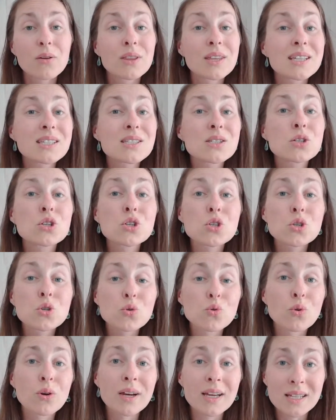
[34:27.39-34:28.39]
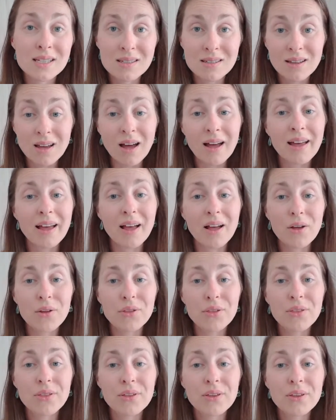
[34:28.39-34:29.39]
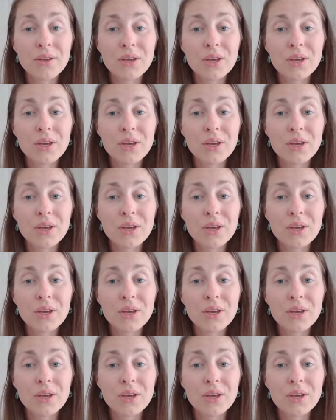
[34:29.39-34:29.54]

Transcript: This destroys gut health.